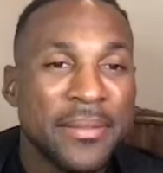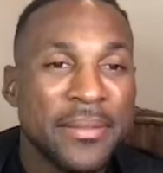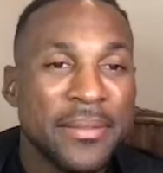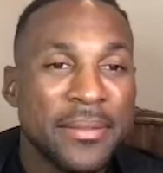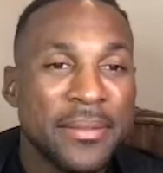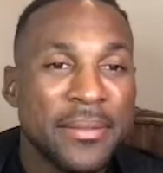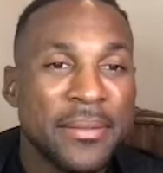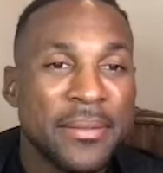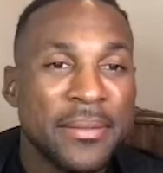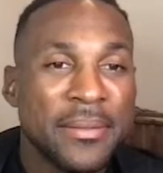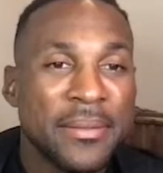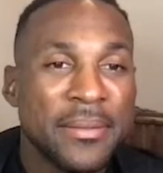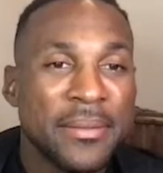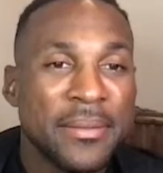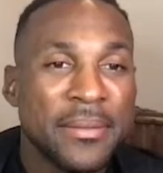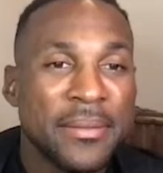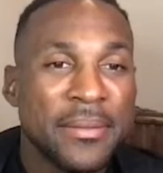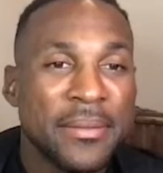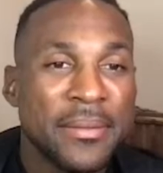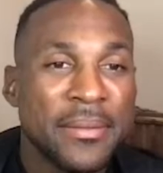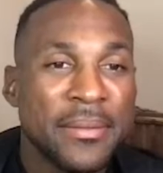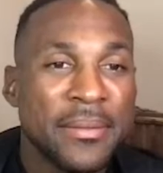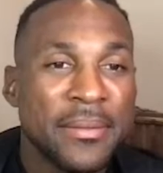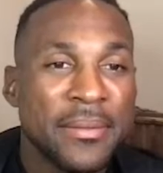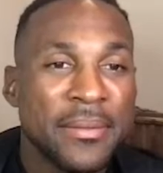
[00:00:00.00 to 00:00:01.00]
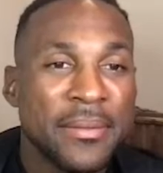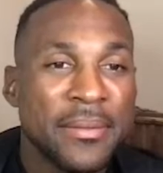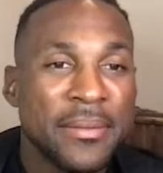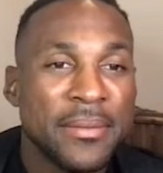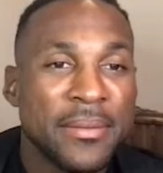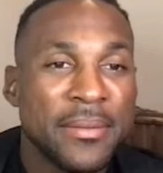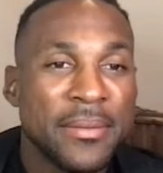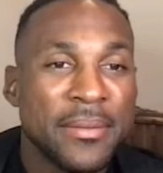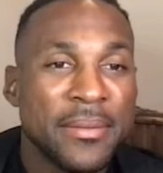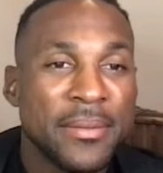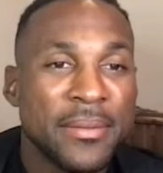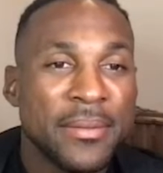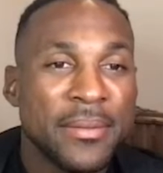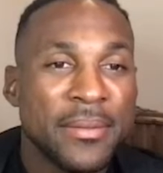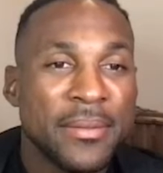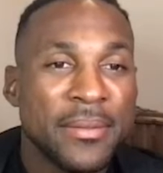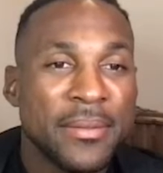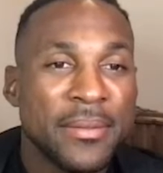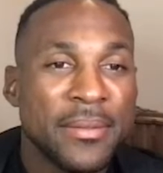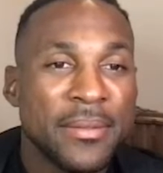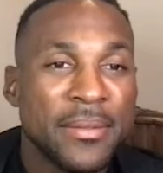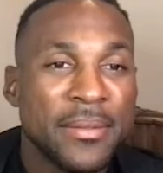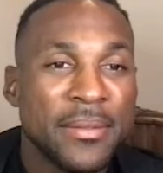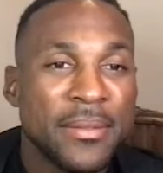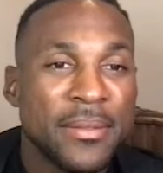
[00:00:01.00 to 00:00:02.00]

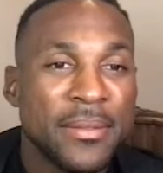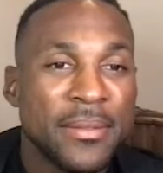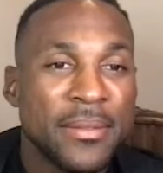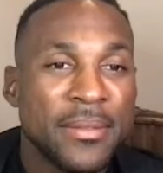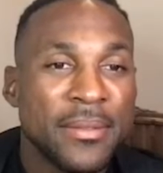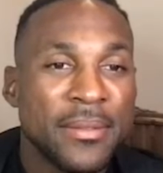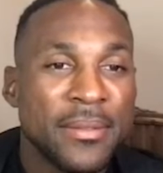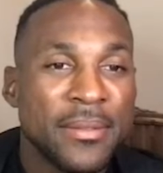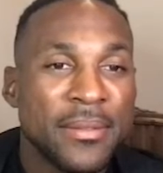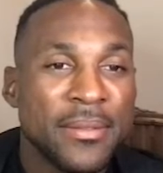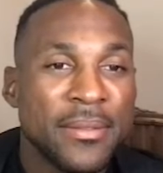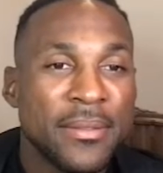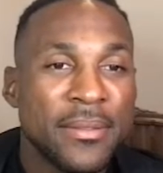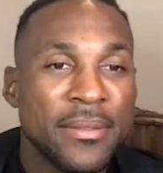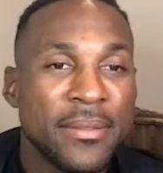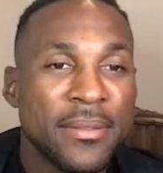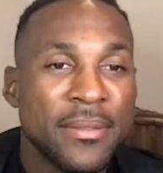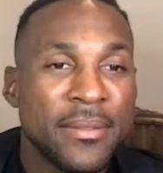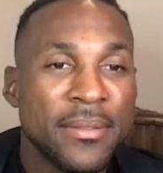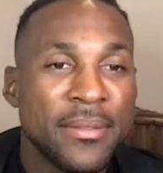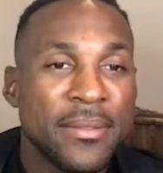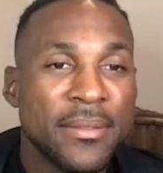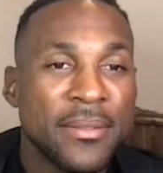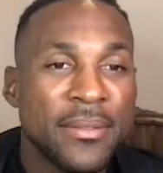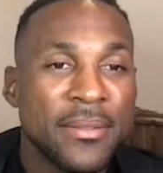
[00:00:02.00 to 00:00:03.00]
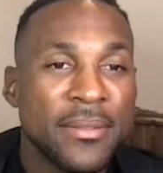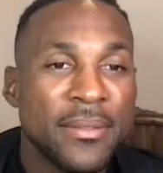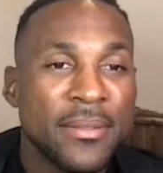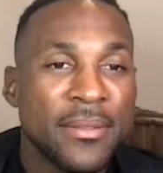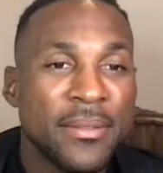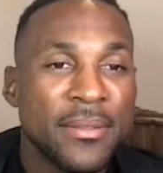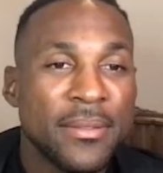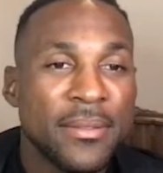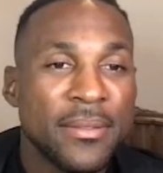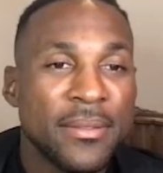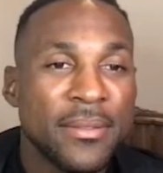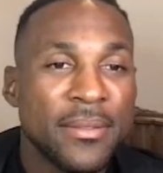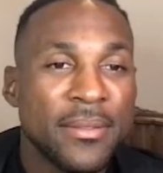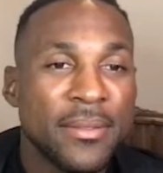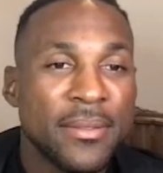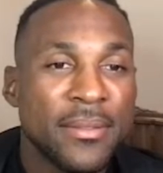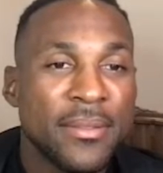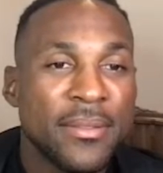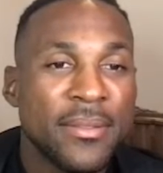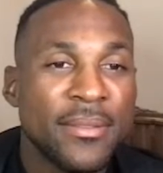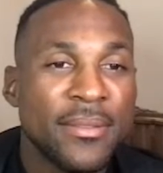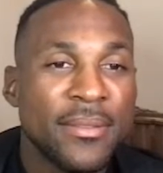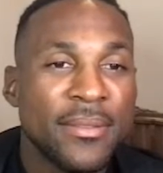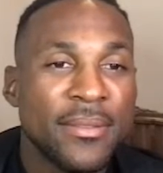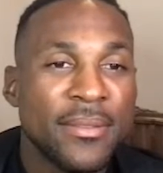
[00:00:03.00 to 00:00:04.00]

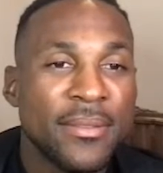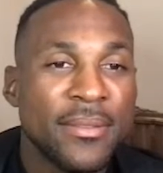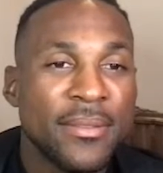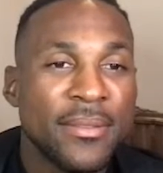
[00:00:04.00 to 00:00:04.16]
This person isn't speaking.